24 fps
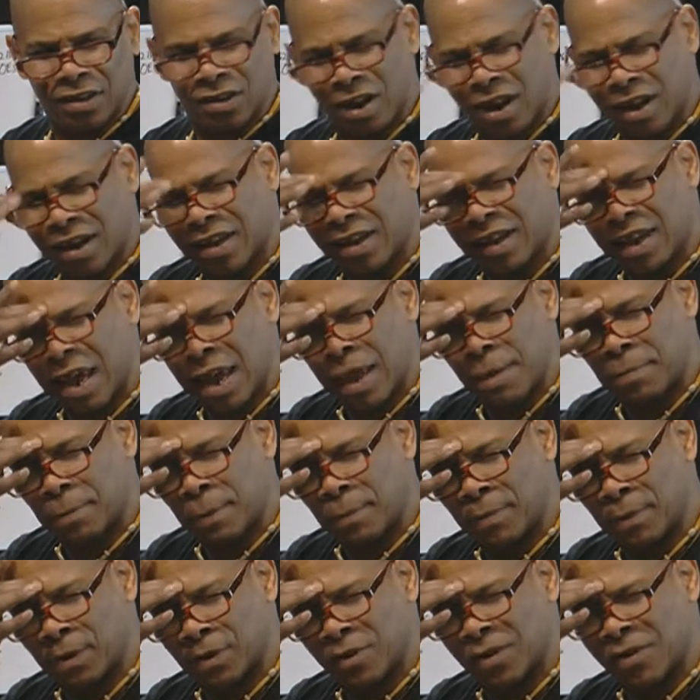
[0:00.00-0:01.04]
not
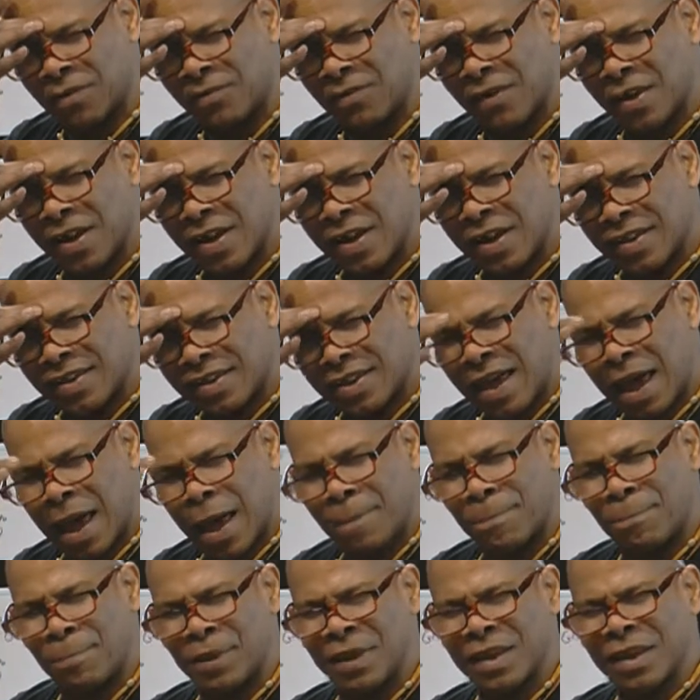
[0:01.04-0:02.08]
capable of
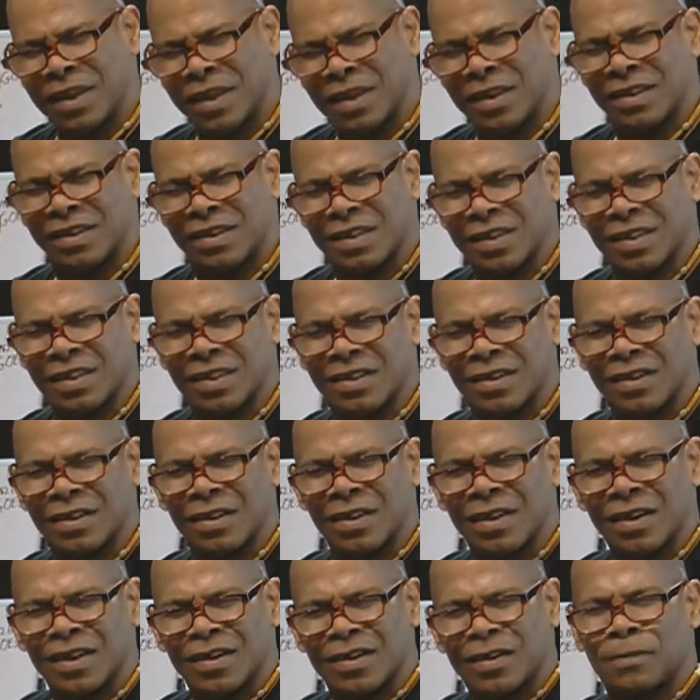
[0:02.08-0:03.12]
tapping into the
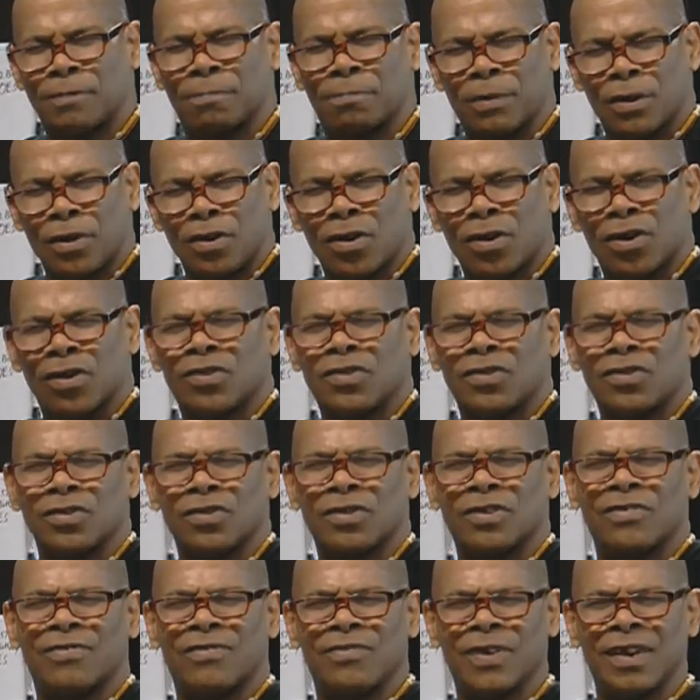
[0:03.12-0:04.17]
spiritual
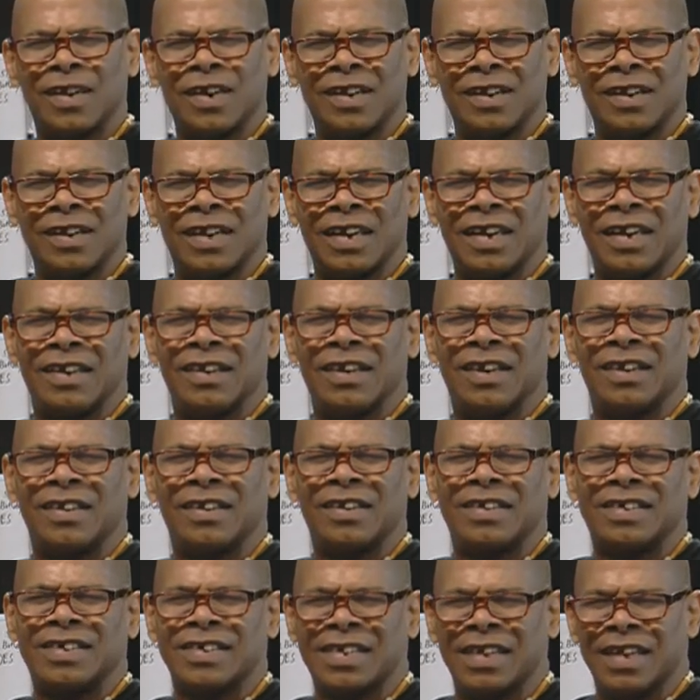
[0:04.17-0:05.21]
divinity and
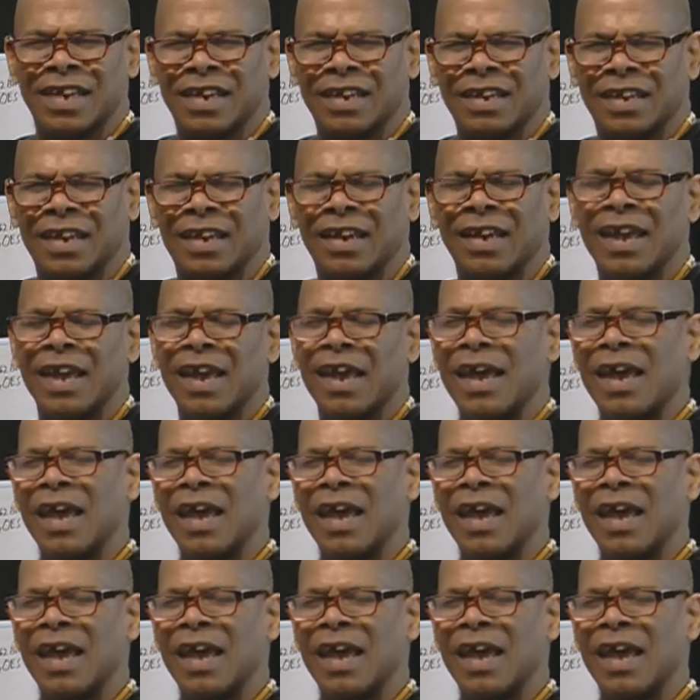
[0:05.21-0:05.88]
understanding